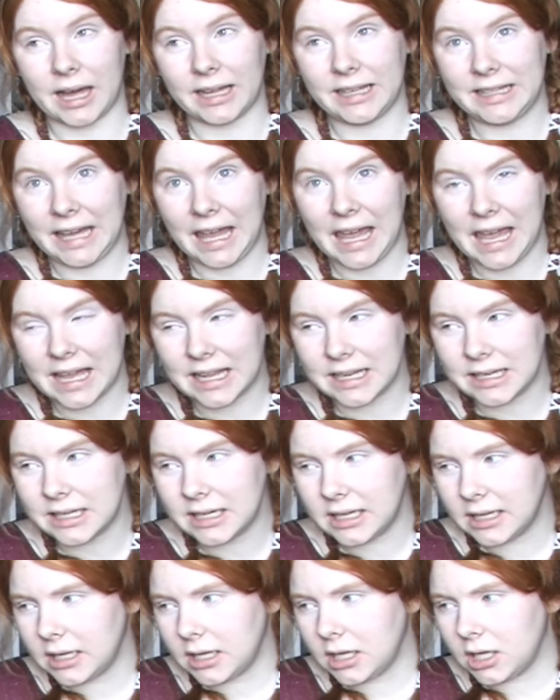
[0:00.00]
Again,
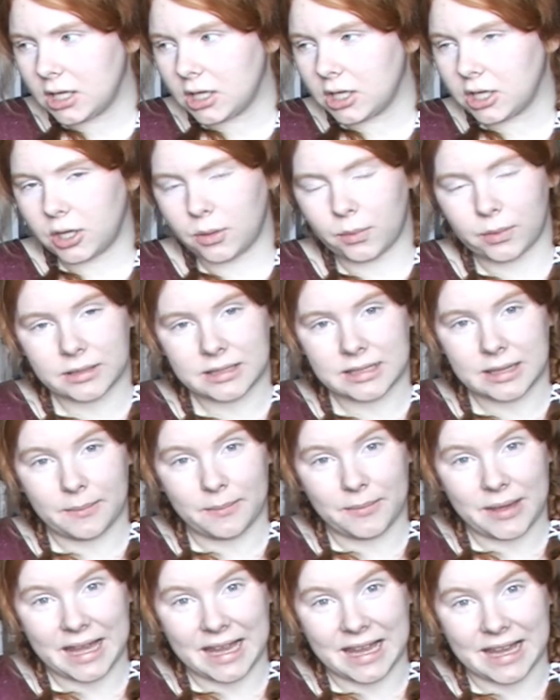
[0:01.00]
you will see
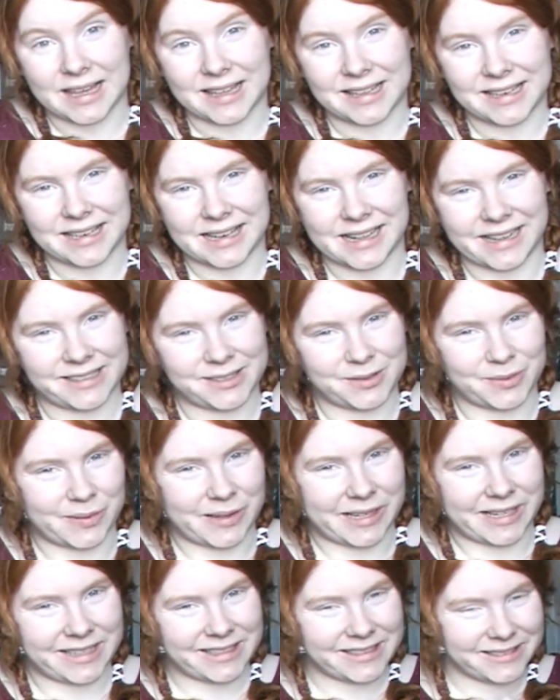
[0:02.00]
me next
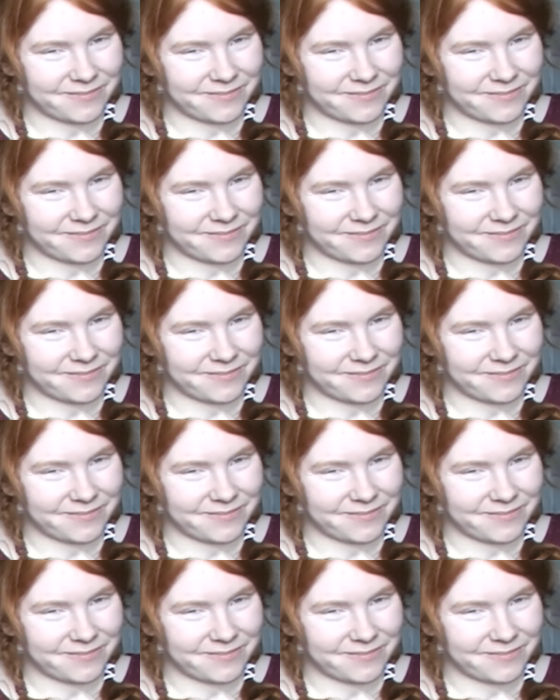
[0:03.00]
week.